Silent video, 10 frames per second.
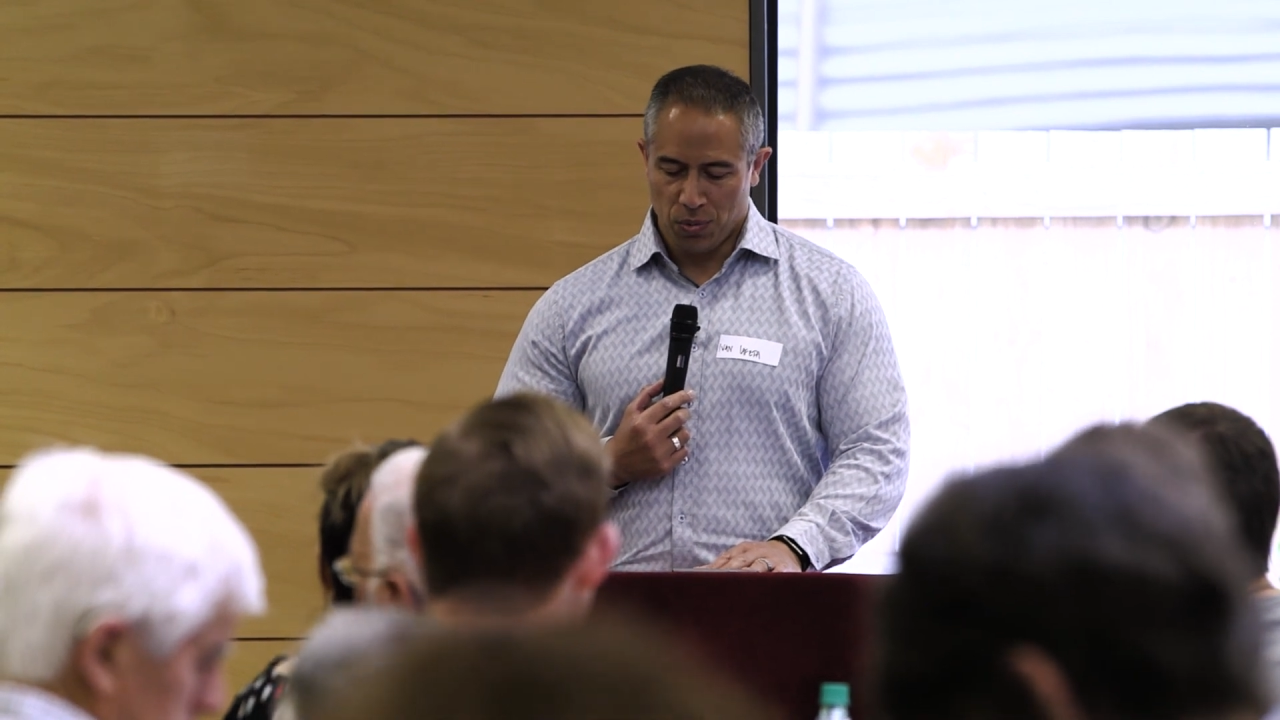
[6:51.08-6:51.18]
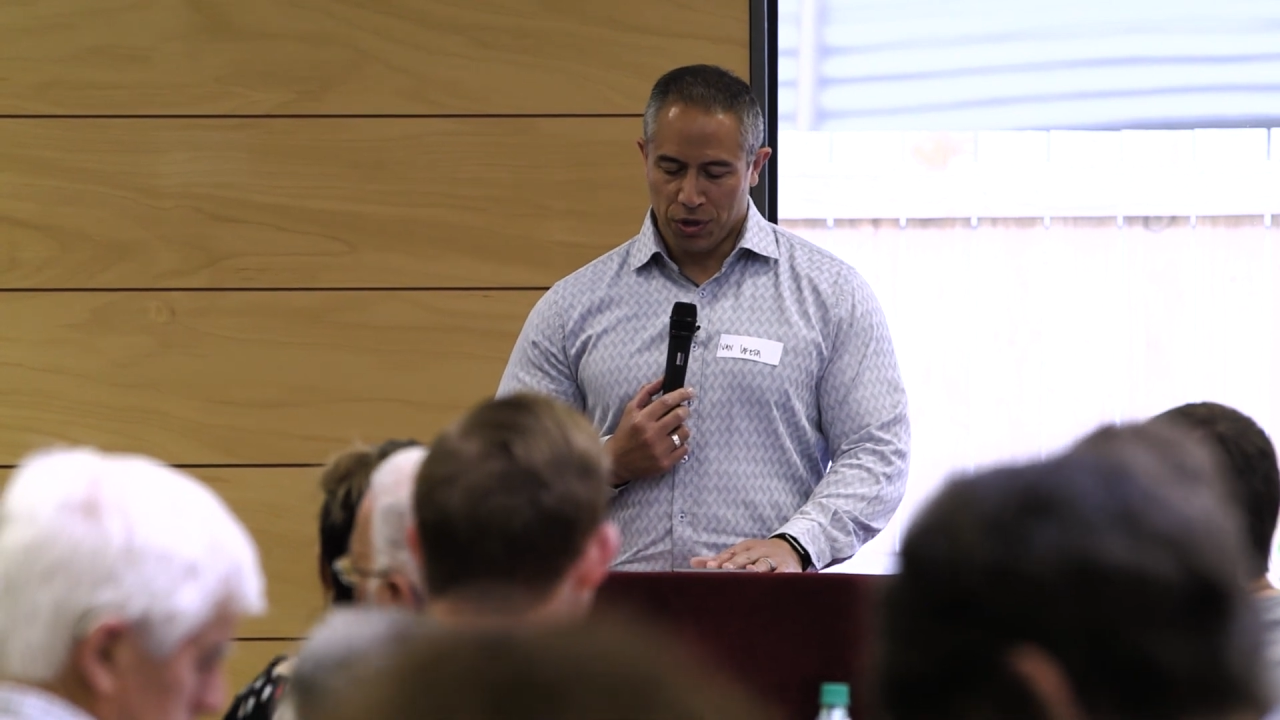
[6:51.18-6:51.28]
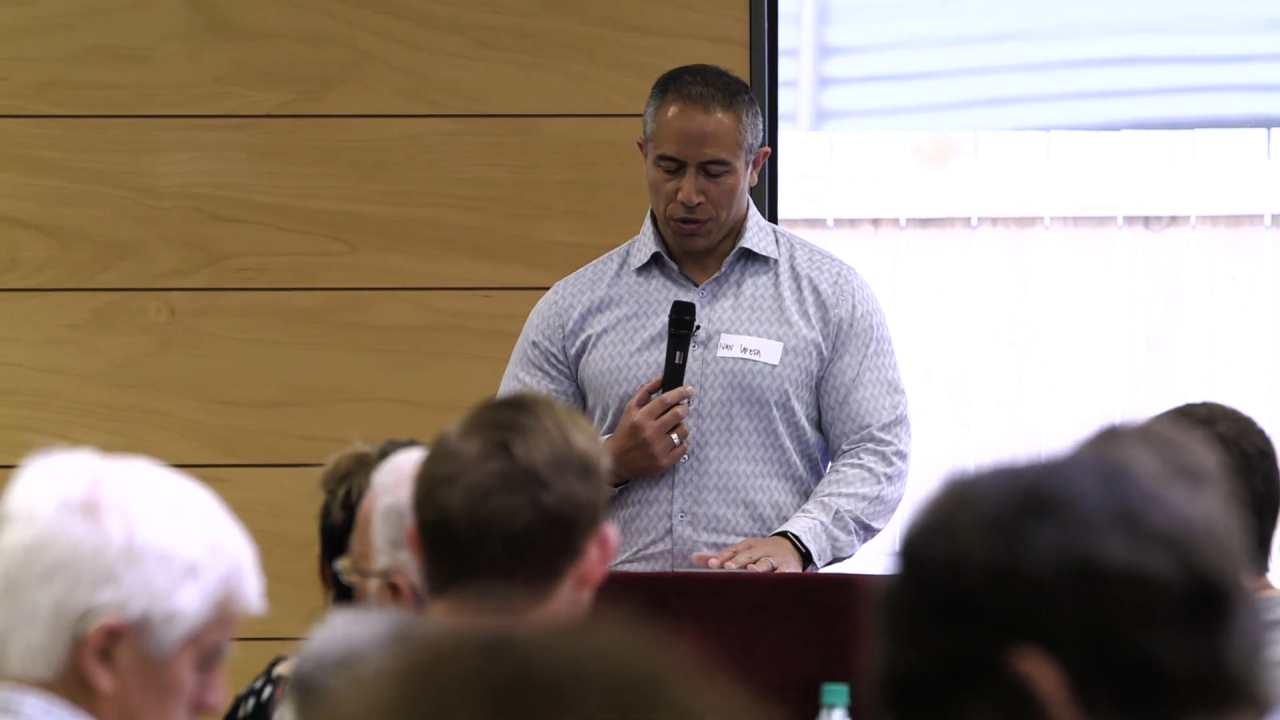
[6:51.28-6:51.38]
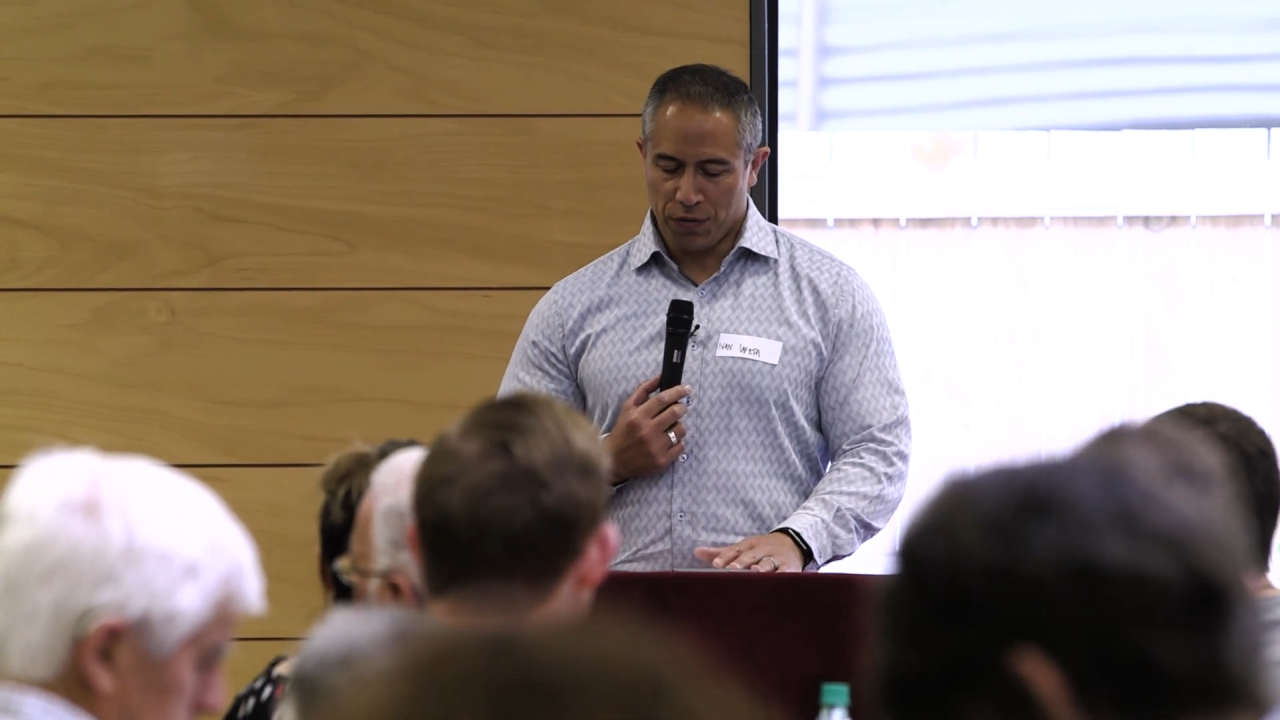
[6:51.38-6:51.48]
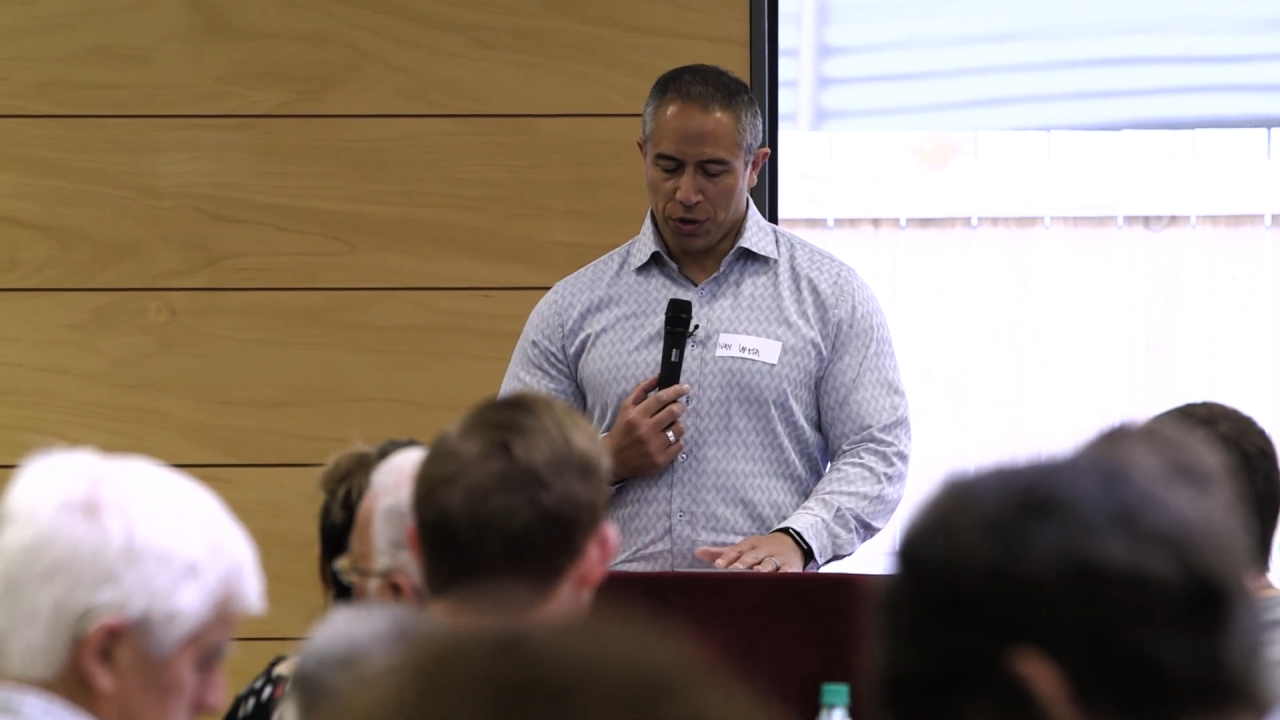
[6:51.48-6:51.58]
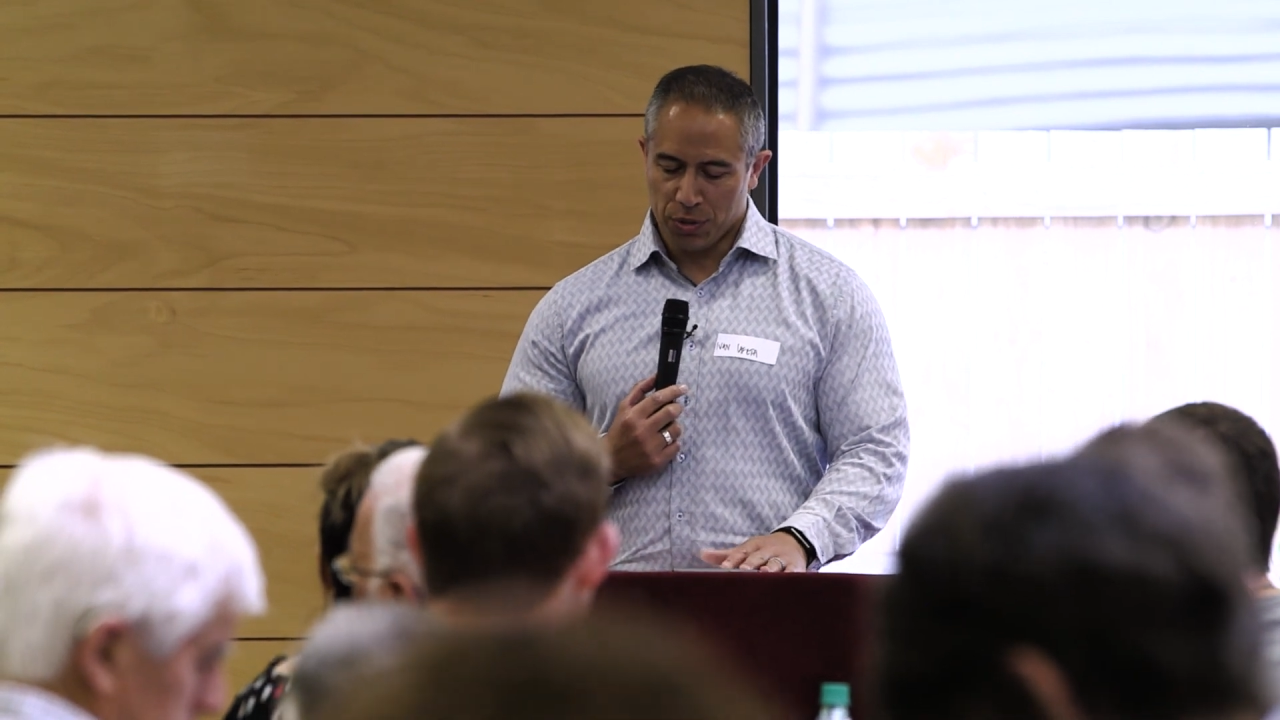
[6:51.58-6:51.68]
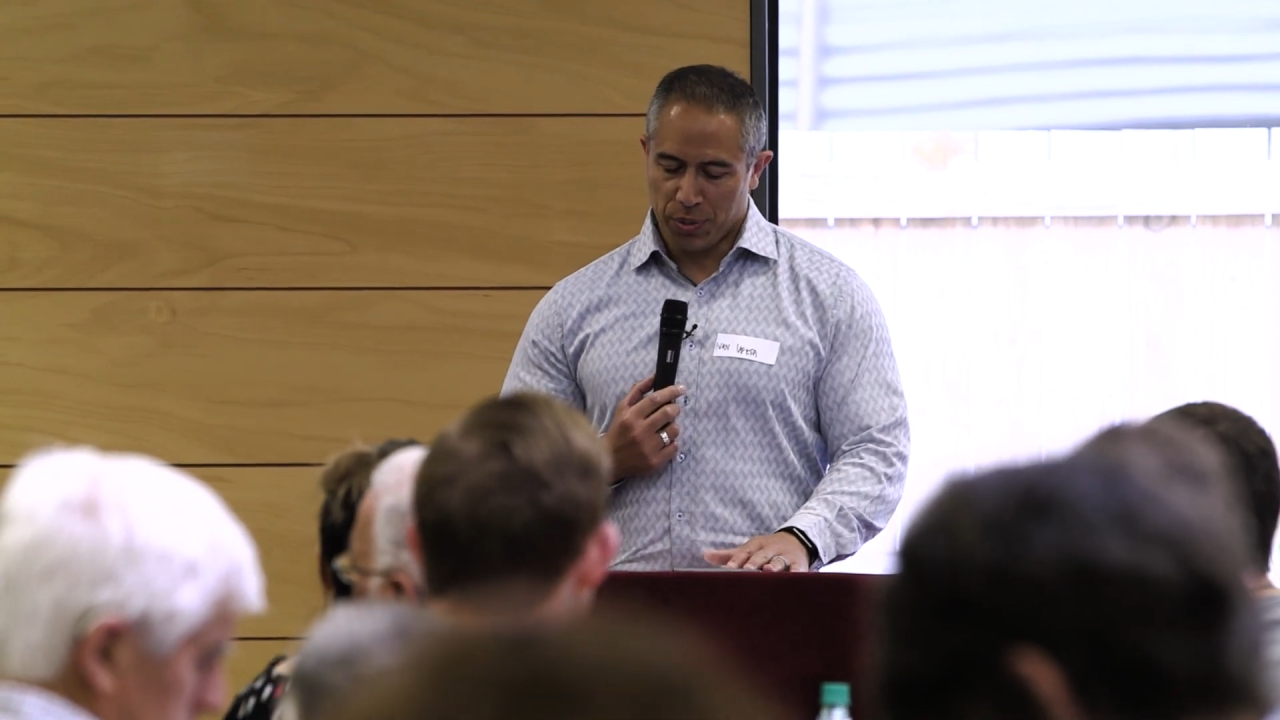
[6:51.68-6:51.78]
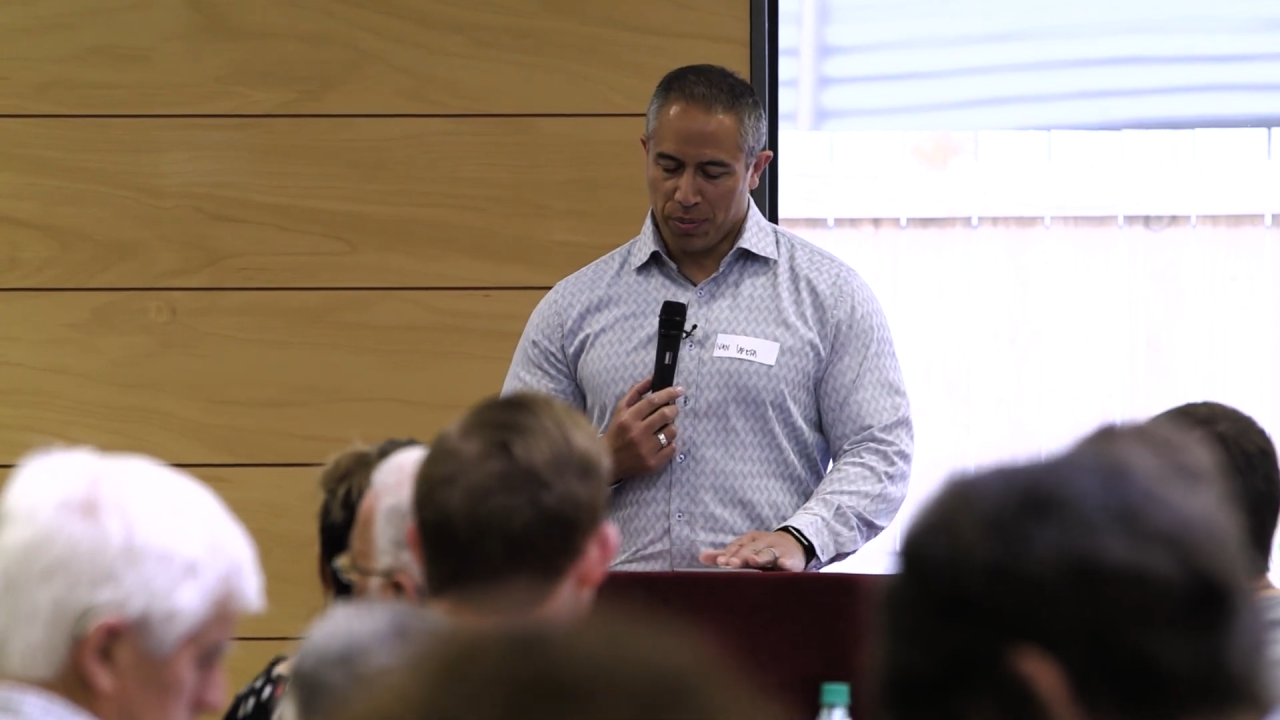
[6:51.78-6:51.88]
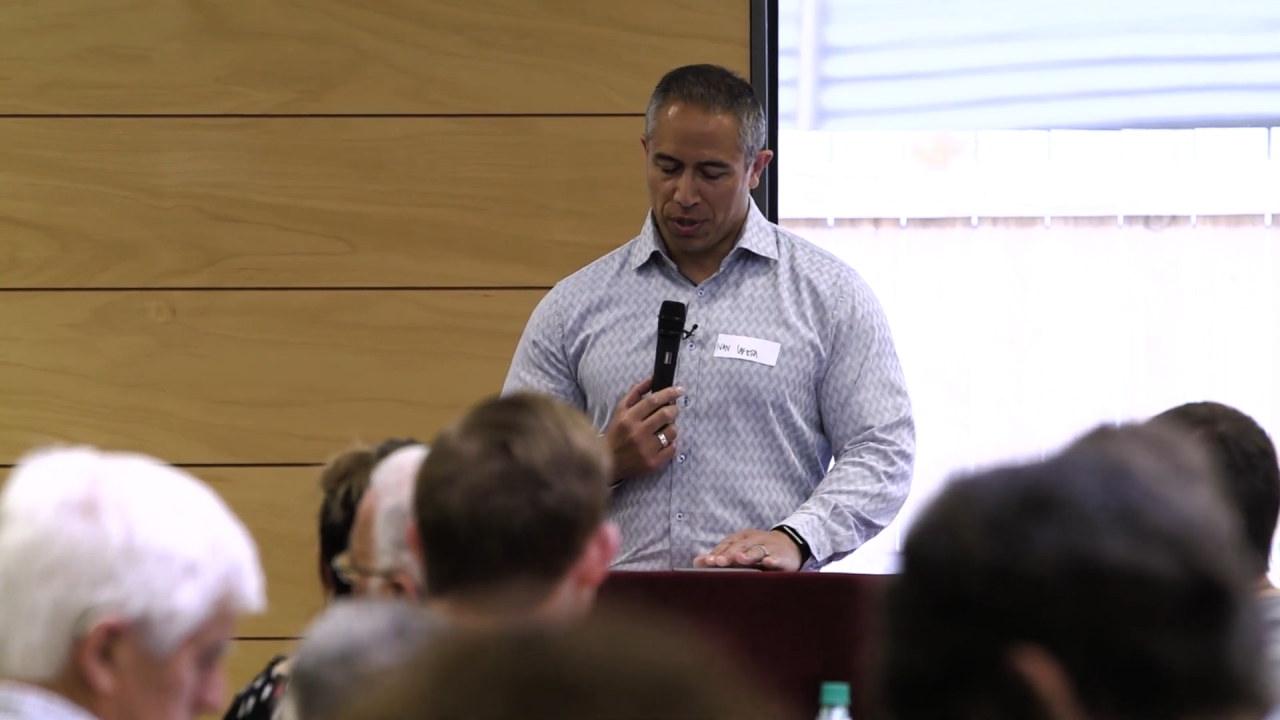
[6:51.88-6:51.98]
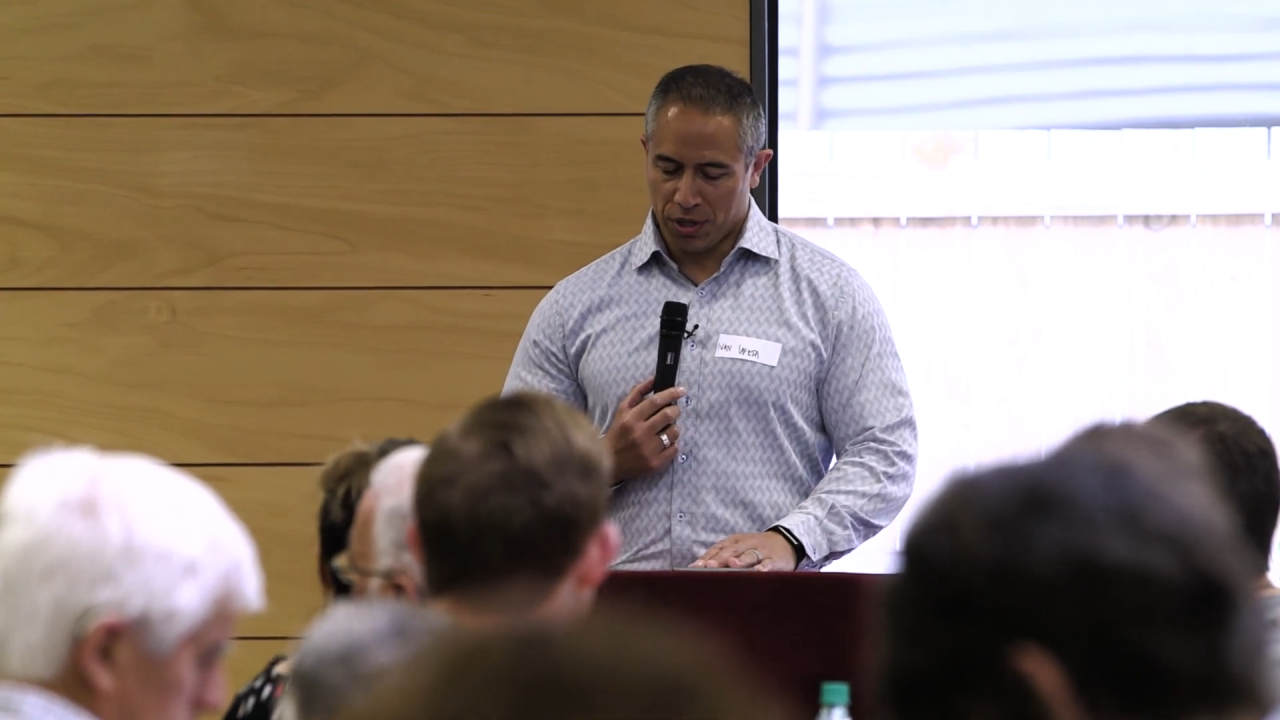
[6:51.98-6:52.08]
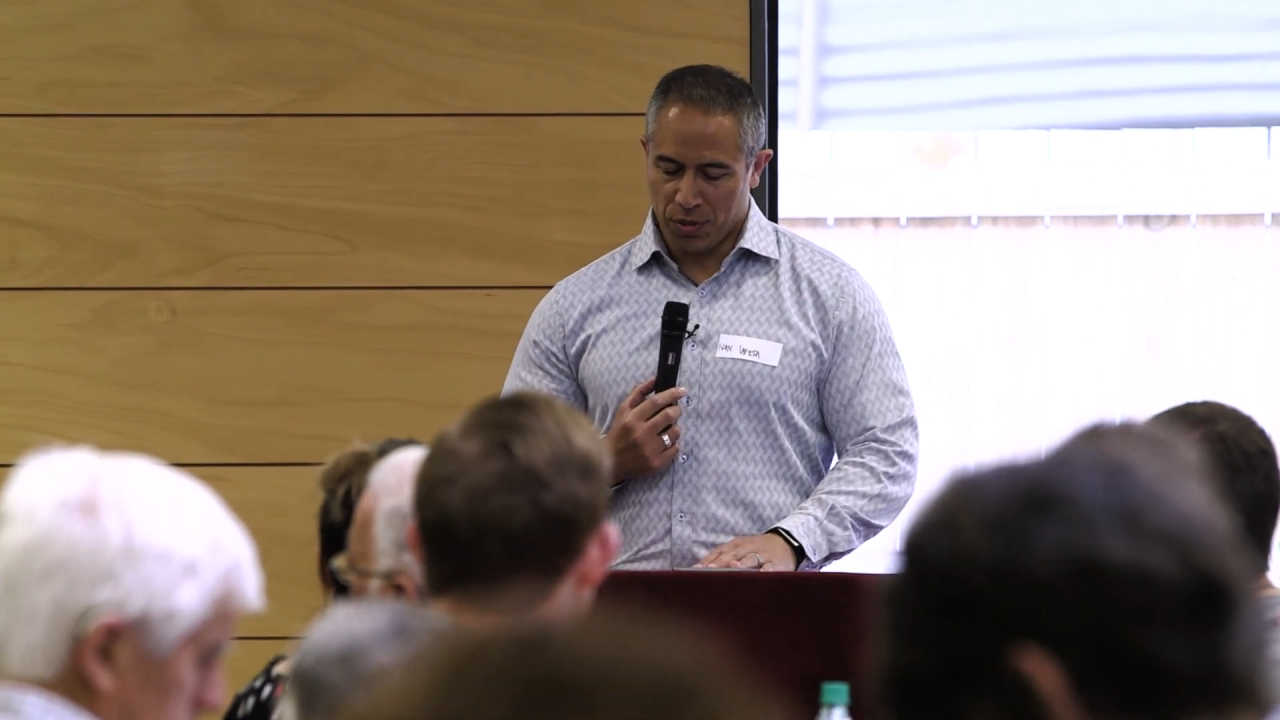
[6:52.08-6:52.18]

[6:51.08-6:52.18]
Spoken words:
with diverse people